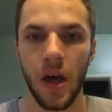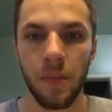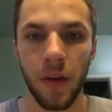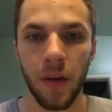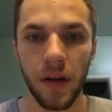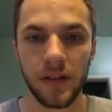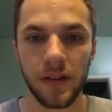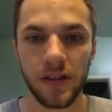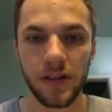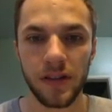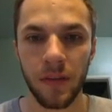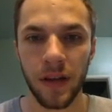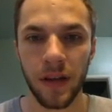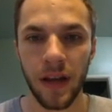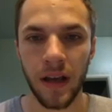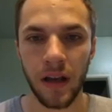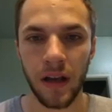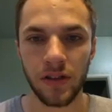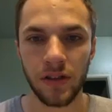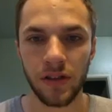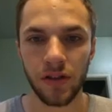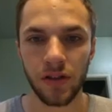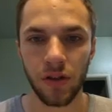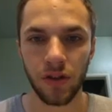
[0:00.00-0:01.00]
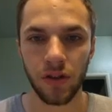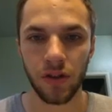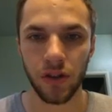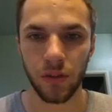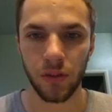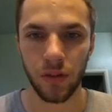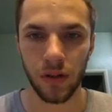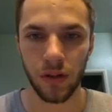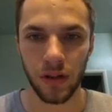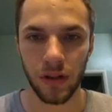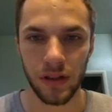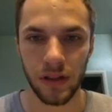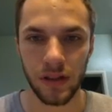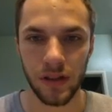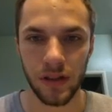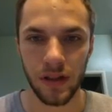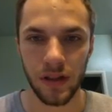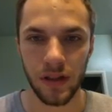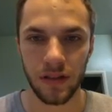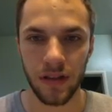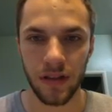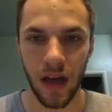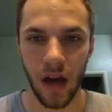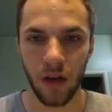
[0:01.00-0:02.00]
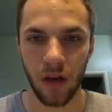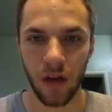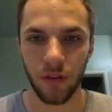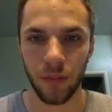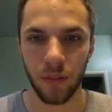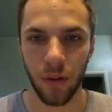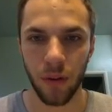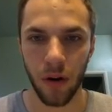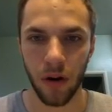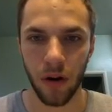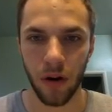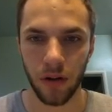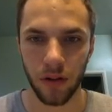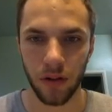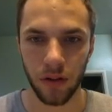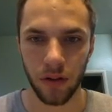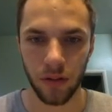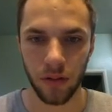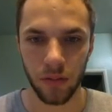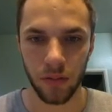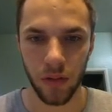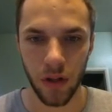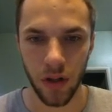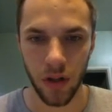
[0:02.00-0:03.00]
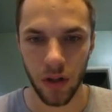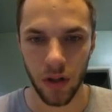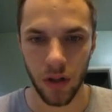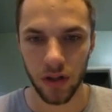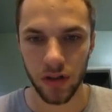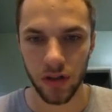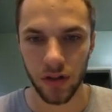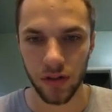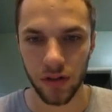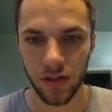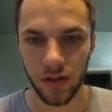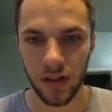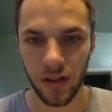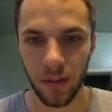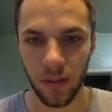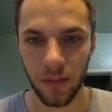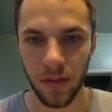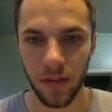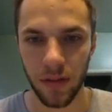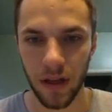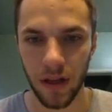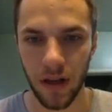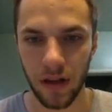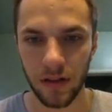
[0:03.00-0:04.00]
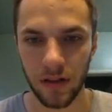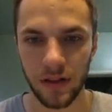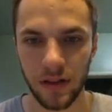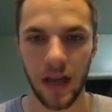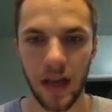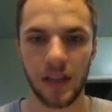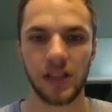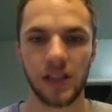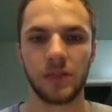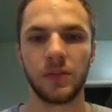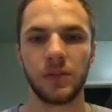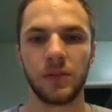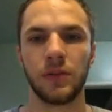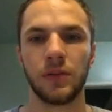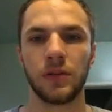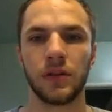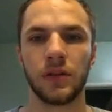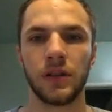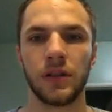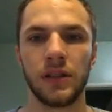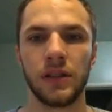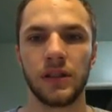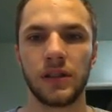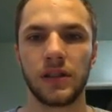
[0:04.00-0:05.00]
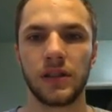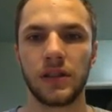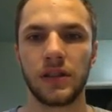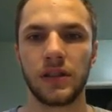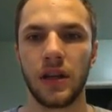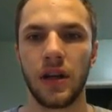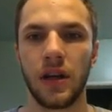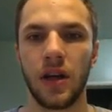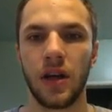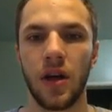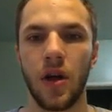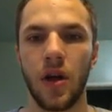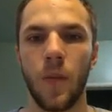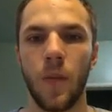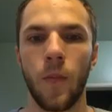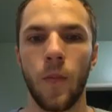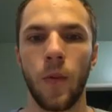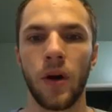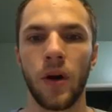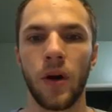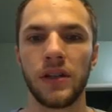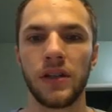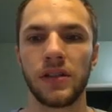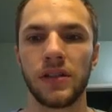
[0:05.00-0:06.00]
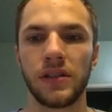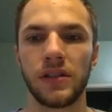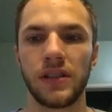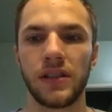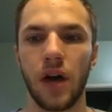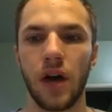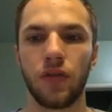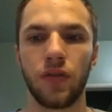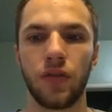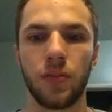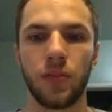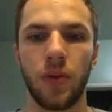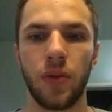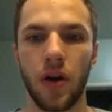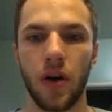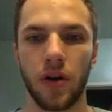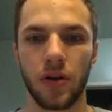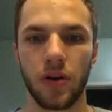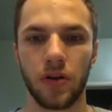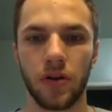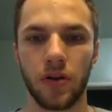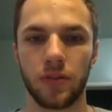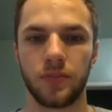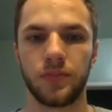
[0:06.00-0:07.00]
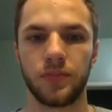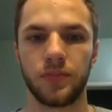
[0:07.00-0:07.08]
But something else is also released, this alpha particle. So something else has to be released. What is this alpha particle?